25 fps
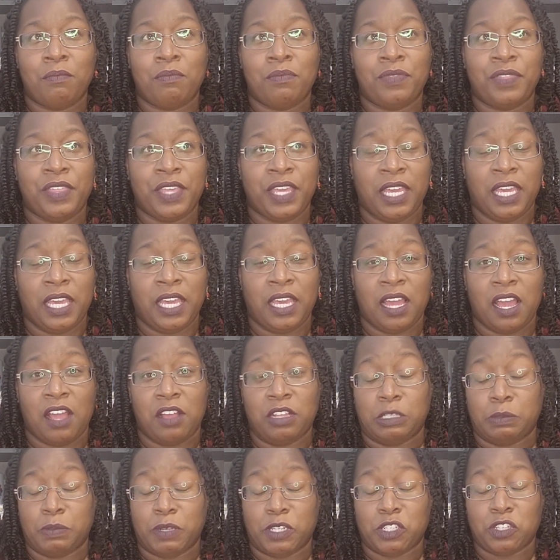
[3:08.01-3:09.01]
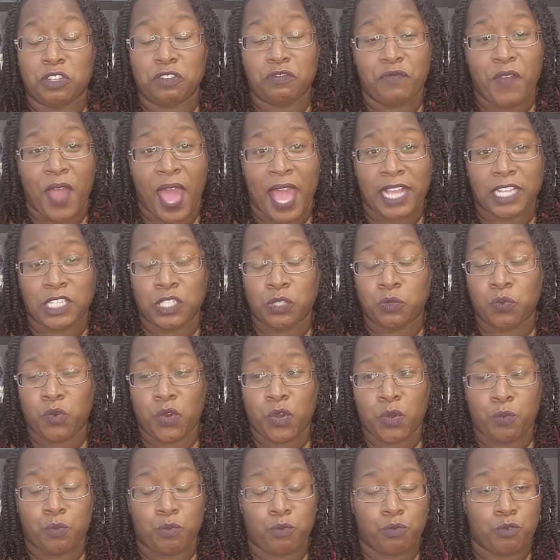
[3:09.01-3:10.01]
The special effects
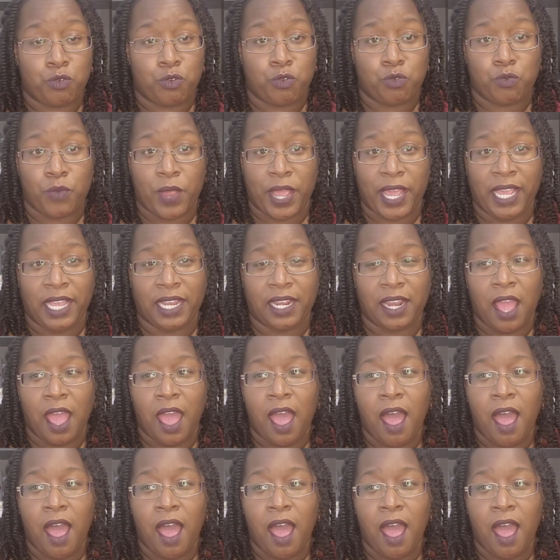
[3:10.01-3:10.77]
were great.